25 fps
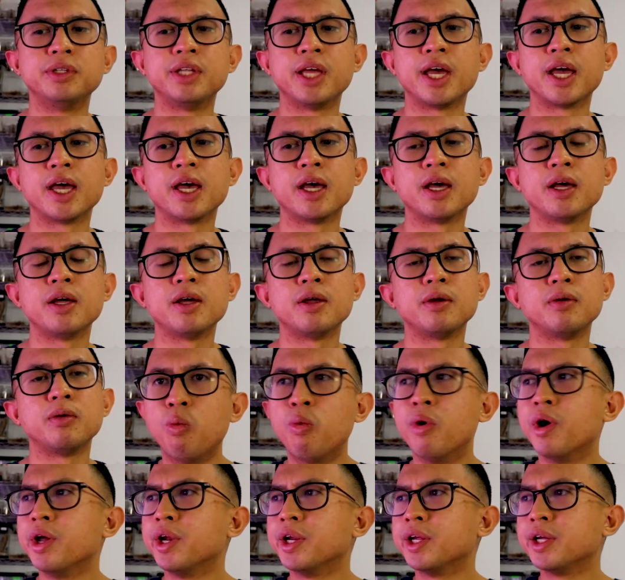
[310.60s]
that
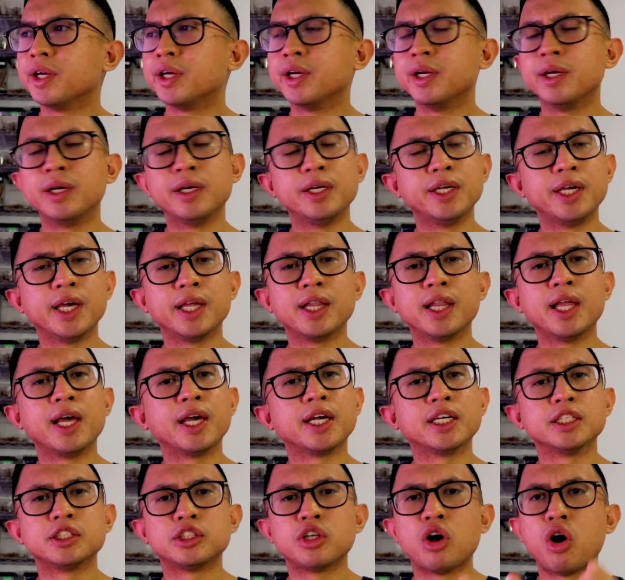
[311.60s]
want to get
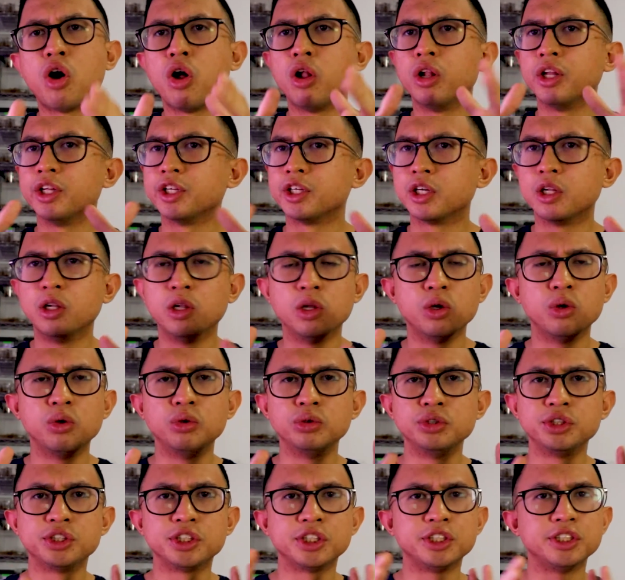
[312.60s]
like a tall
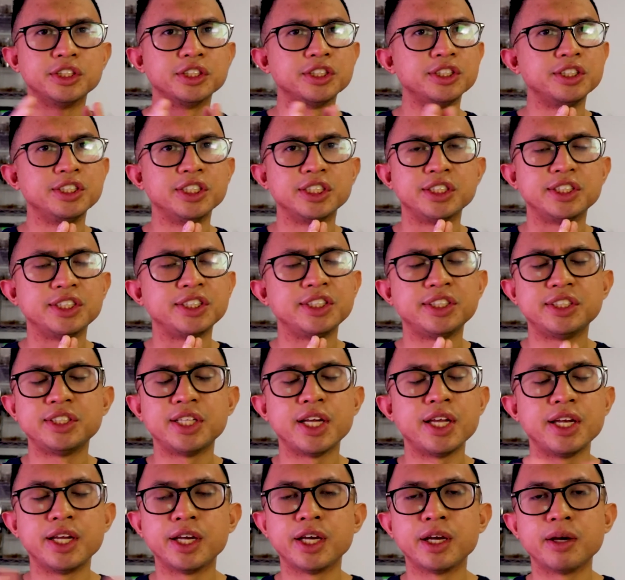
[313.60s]
enclosures, just
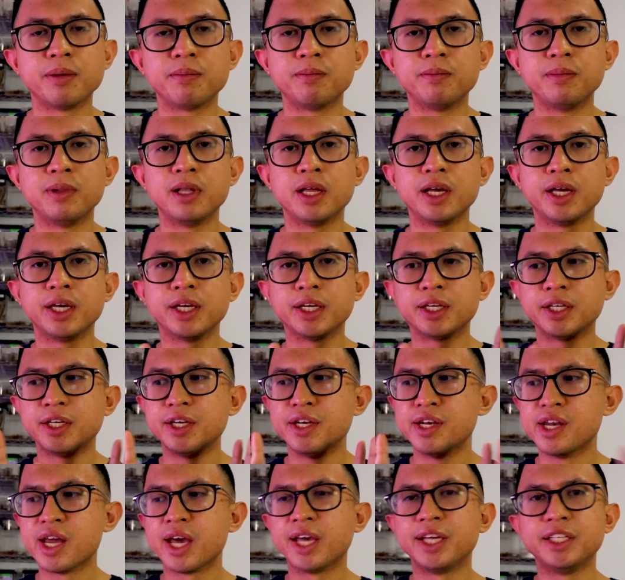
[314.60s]
setting up like
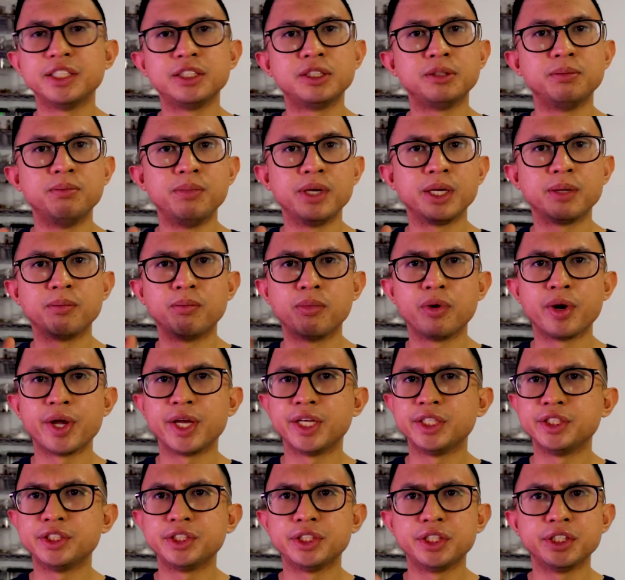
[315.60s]
nice big
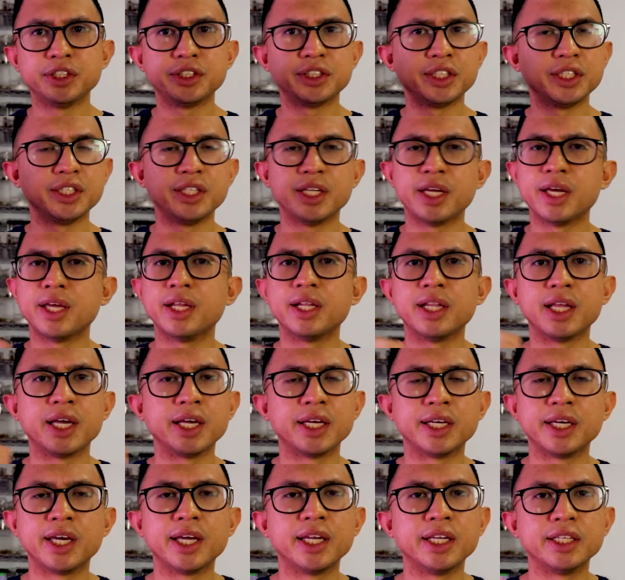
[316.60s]
branches, and that
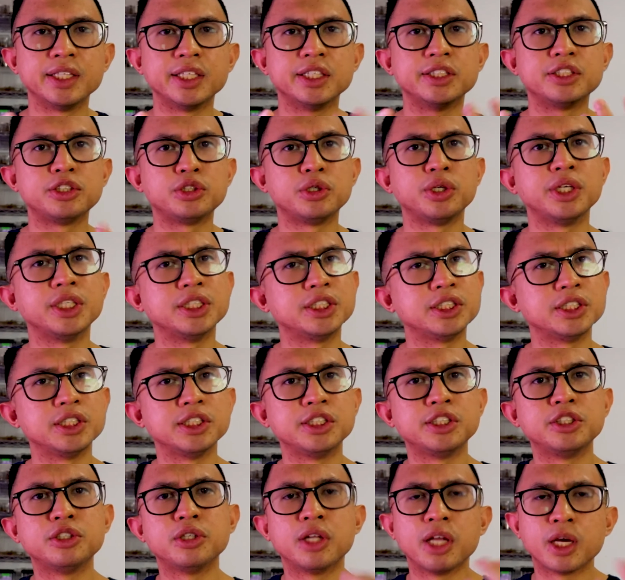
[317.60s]
like getting this
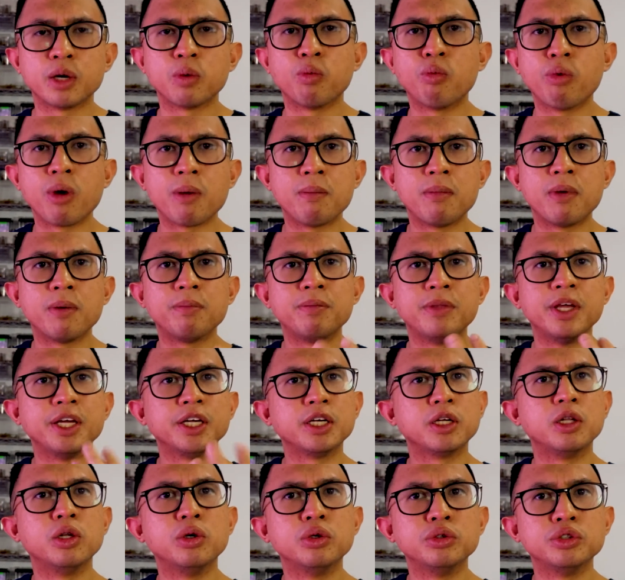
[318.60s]
tarantulas to like web up the
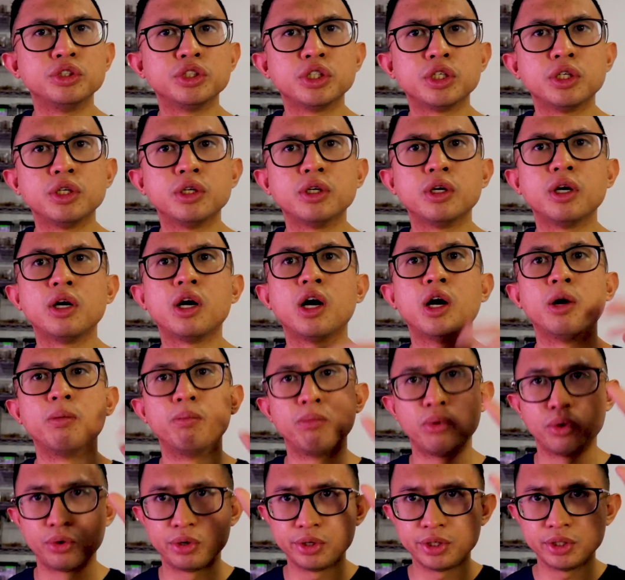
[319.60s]
enclosure
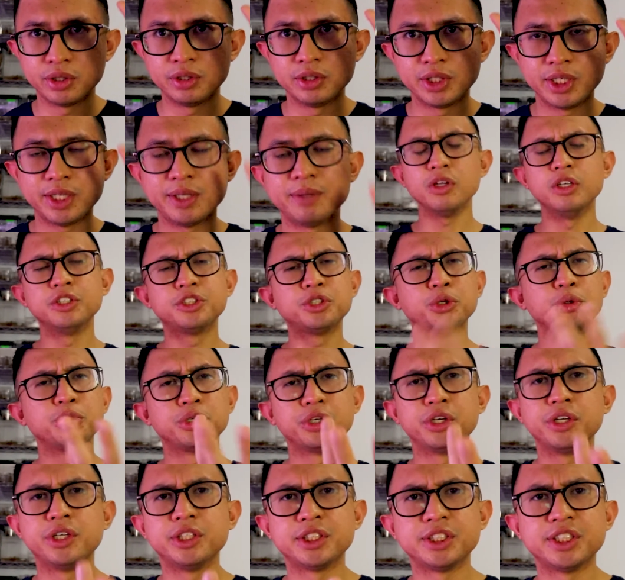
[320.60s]
arboreally. So a
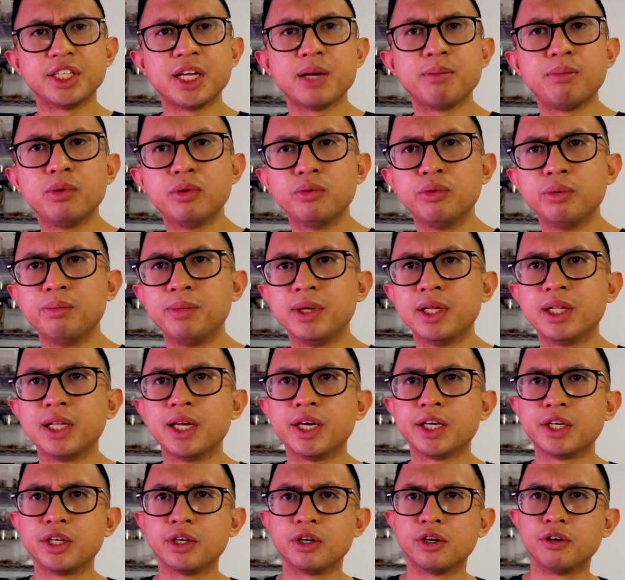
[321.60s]
good example would be
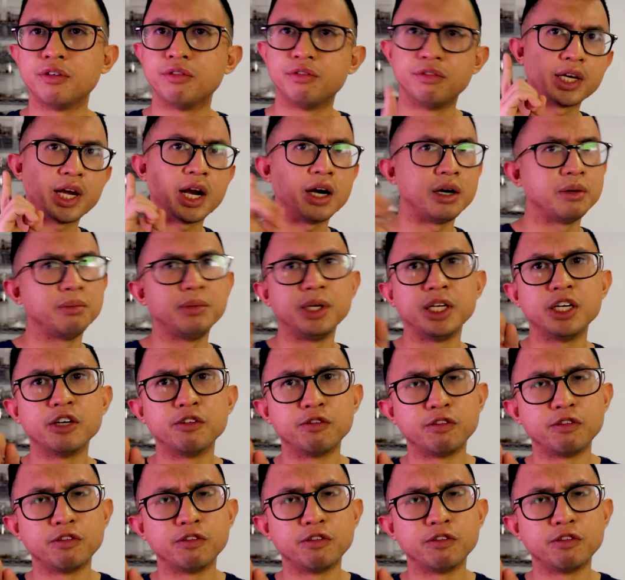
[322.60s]
like your Carabiner